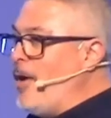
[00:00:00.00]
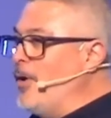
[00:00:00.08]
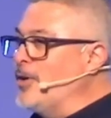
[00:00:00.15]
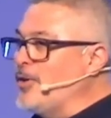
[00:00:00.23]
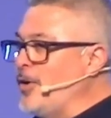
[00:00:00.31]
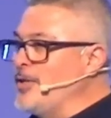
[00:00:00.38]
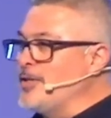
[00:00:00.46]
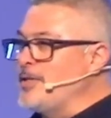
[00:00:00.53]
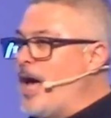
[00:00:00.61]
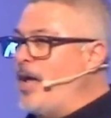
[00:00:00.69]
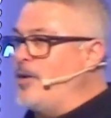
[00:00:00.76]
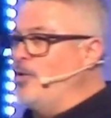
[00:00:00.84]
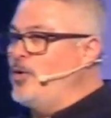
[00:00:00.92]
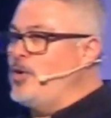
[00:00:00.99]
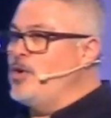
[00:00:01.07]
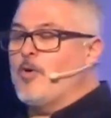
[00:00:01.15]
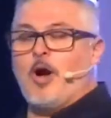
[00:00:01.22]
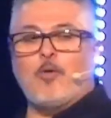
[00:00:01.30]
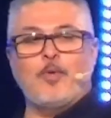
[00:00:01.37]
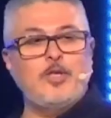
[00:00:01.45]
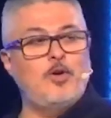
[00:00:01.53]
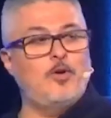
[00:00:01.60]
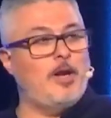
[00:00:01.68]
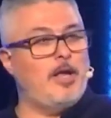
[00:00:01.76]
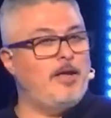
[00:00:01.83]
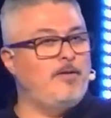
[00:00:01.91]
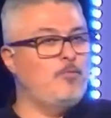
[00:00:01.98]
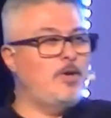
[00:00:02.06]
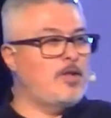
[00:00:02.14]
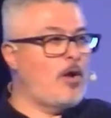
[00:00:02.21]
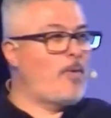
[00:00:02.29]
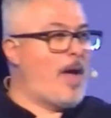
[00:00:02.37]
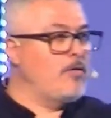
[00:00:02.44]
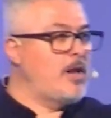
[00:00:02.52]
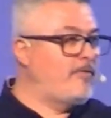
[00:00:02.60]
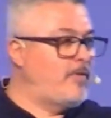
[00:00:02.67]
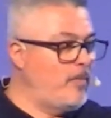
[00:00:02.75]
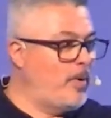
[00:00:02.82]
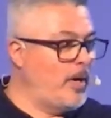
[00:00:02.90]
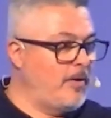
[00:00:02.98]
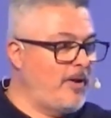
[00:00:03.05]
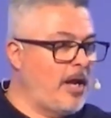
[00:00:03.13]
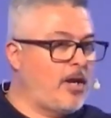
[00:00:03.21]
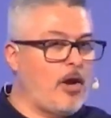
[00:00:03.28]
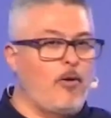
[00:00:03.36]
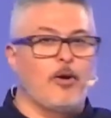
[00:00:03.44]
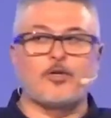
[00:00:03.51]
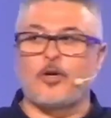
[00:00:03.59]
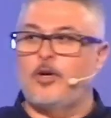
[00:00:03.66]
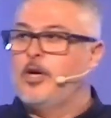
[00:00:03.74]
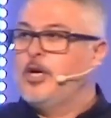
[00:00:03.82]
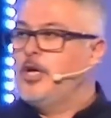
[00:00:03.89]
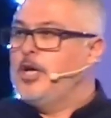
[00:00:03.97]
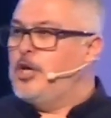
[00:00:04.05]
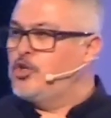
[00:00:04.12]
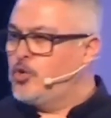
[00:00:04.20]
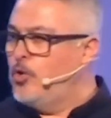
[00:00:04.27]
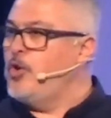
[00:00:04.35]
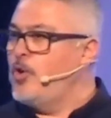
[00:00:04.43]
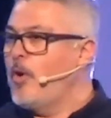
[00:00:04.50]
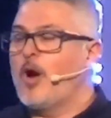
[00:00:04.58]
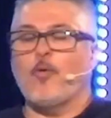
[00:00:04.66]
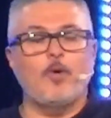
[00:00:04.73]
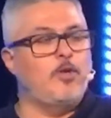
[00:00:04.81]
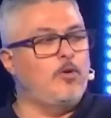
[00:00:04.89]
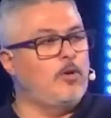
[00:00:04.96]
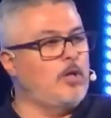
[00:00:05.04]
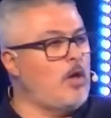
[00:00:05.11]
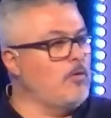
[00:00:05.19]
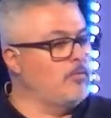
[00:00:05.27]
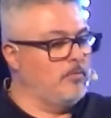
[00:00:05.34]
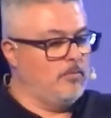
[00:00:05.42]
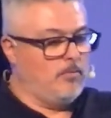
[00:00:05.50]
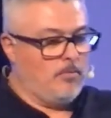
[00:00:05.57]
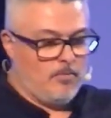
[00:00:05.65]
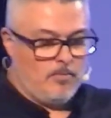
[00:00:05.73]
Character is not who you are when you're around everybody. Character is who you are when you're alone.